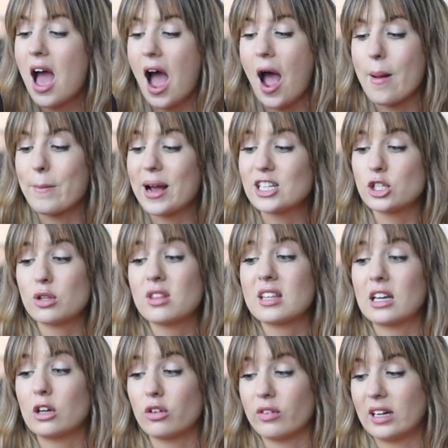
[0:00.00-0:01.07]
But I do think
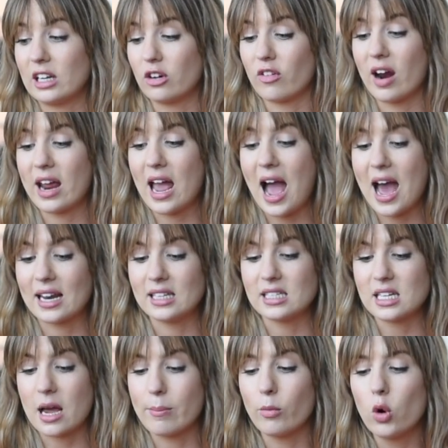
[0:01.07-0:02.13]
they look really great
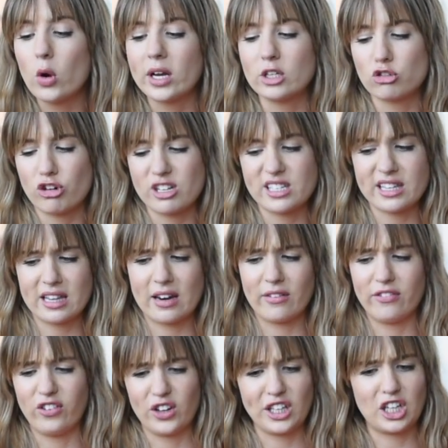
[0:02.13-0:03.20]
and are more interesting than a
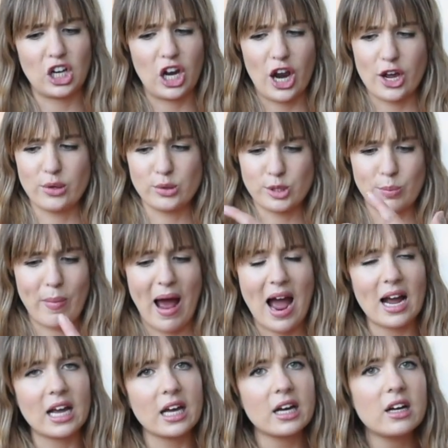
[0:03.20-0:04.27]
fully closed
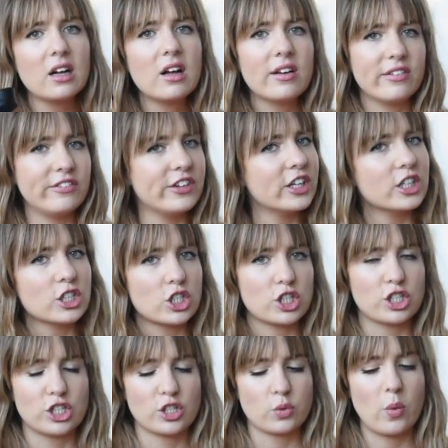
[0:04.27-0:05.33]
back
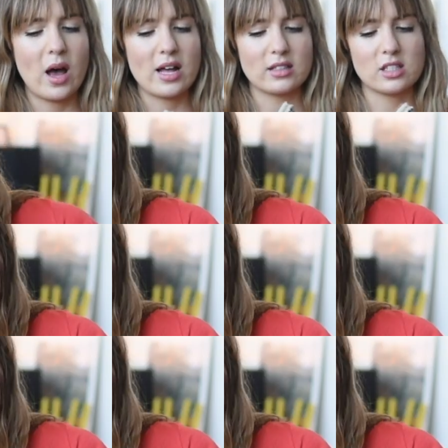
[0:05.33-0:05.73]
version as well.